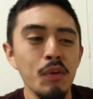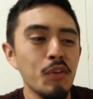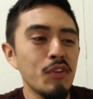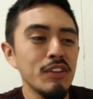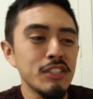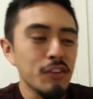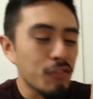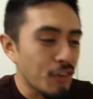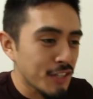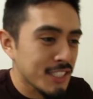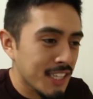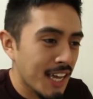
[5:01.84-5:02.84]
whether it's your
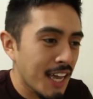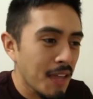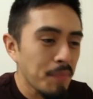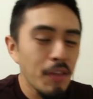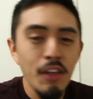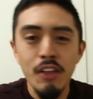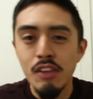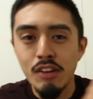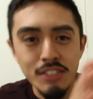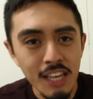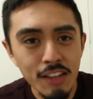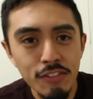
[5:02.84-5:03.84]
first time,
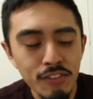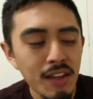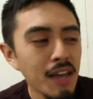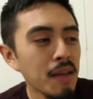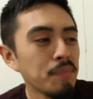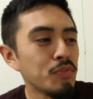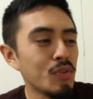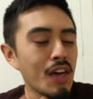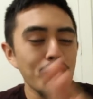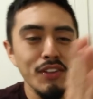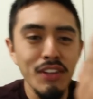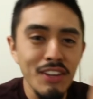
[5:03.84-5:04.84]
your 10th time, you
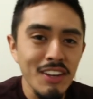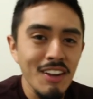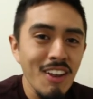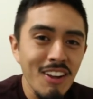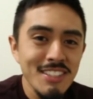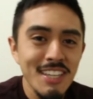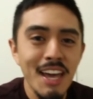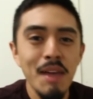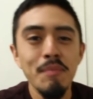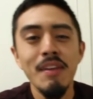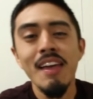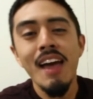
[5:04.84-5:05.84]
haven't done it in a long
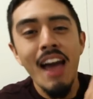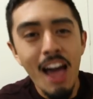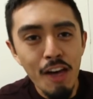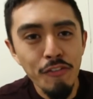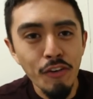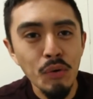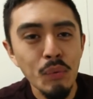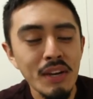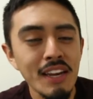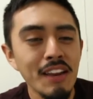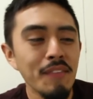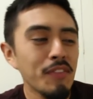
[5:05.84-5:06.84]
time, have fun with
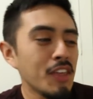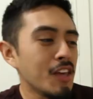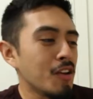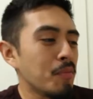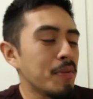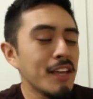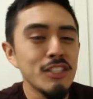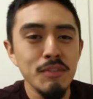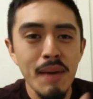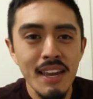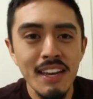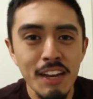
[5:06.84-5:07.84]
it. It'll be a
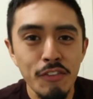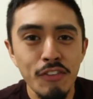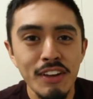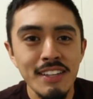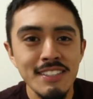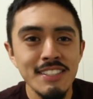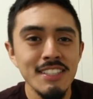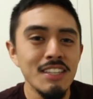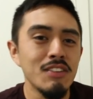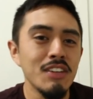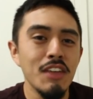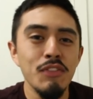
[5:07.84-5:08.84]
dramatic difference.
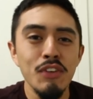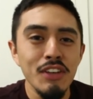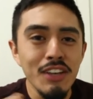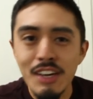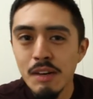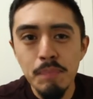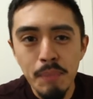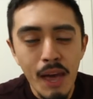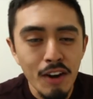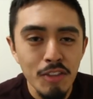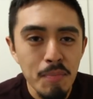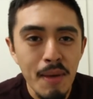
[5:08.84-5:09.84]
It'll give you a good
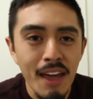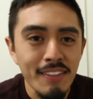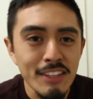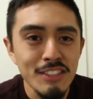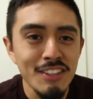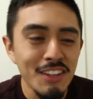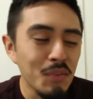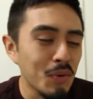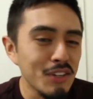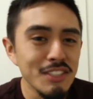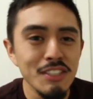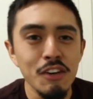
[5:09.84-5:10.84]
pat on the back that you've done the
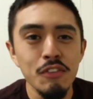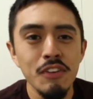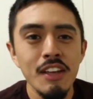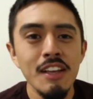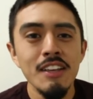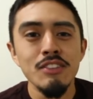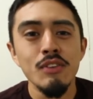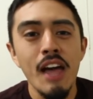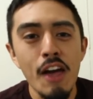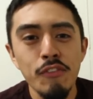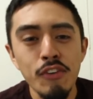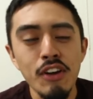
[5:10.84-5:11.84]
work yourself. So
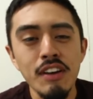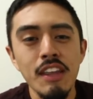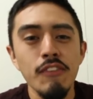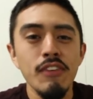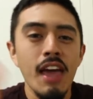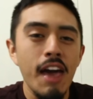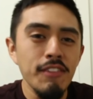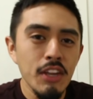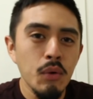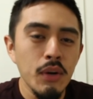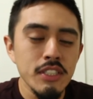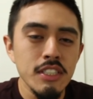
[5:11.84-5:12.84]
have fun. If you have
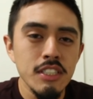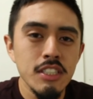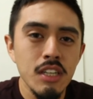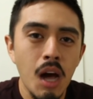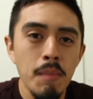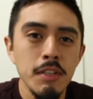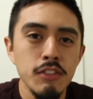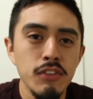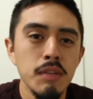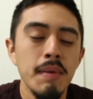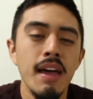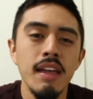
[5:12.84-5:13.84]
any questions, comments,
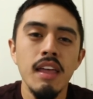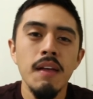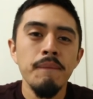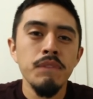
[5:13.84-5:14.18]
feedback